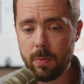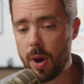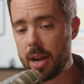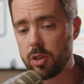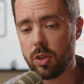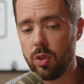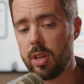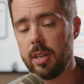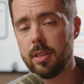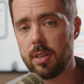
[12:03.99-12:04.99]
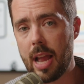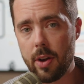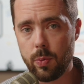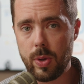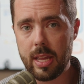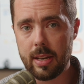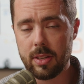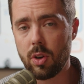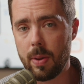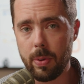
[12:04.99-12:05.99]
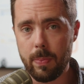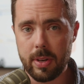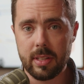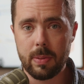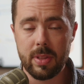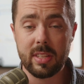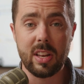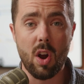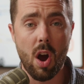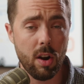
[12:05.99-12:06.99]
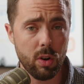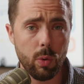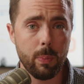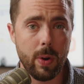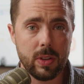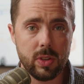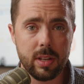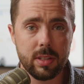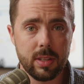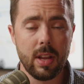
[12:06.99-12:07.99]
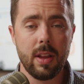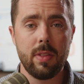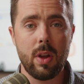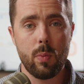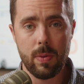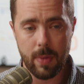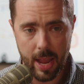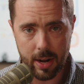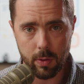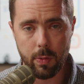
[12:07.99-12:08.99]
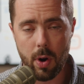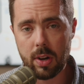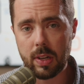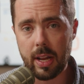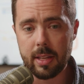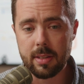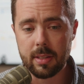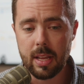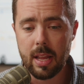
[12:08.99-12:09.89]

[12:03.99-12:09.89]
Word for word: We're actually looking how we can start implementing some of this in our own projects that we handle for our clients.